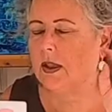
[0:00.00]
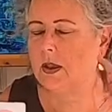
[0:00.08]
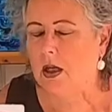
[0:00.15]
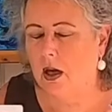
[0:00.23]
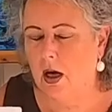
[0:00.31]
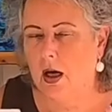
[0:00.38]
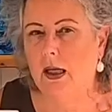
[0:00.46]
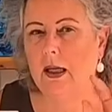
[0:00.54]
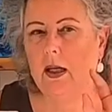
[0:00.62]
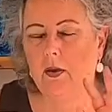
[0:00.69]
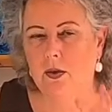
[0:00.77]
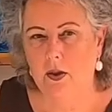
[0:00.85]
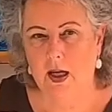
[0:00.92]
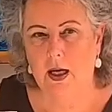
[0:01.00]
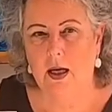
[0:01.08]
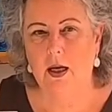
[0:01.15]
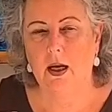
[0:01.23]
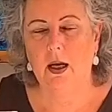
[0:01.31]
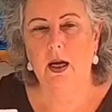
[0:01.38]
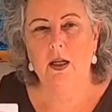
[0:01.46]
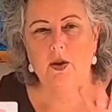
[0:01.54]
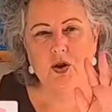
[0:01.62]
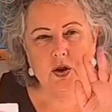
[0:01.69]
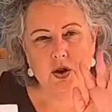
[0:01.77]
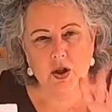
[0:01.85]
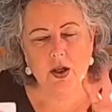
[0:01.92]
a tiny thing.
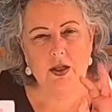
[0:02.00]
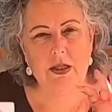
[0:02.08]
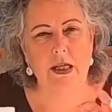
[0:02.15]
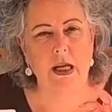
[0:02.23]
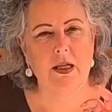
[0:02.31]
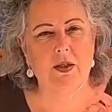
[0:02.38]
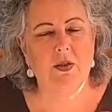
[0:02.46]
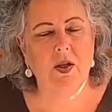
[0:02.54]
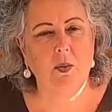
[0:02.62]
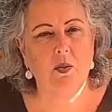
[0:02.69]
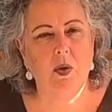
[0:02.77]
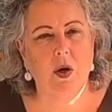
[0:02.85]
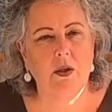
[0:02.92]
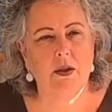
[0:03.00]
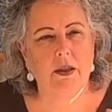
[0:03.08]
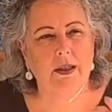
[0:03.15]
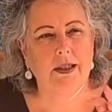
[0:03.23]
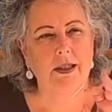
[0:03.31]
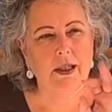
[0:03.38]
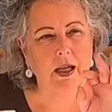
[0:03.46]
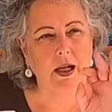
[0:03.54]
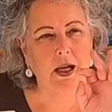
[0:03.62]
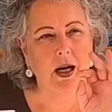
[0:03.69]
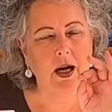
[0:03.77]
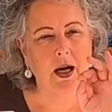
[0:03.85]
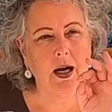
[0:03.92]
Just let someone
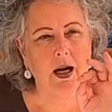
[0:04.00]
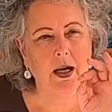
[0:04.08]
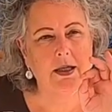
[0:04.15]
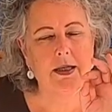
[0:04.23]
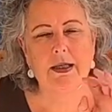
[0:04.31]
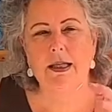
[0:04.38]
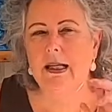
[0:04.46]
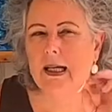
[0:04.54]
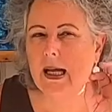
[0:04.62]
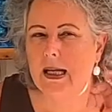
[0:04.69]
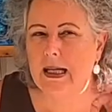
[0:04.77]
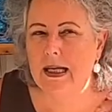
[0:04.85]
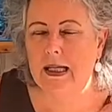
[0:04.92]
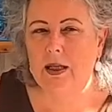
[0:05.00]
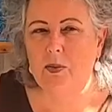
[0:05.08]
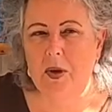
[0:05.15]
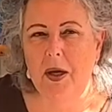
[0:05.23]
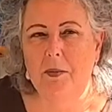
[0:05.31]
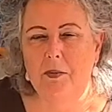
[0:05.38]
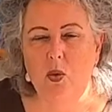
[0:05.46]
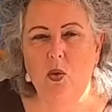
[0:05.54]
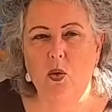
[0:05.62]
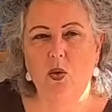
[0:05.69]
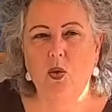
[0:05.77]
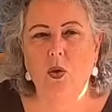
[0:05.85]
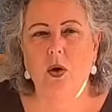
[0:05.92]
see a little bit
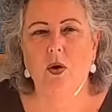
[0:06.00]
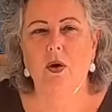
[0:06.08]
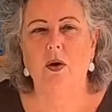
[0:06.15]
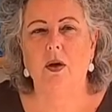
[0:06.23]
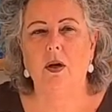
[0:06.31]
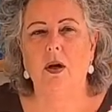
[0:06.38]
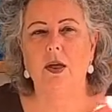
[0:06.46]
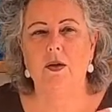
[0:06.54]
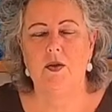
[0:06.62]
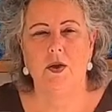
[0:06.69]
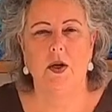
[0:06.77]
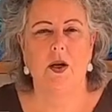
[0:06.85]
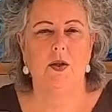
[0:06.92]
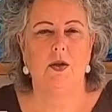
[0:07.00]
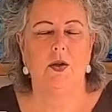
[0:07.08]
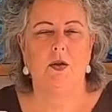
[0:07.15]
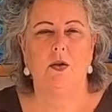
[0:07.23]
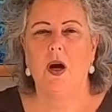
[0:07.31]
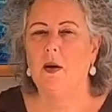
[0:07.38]
more inside you.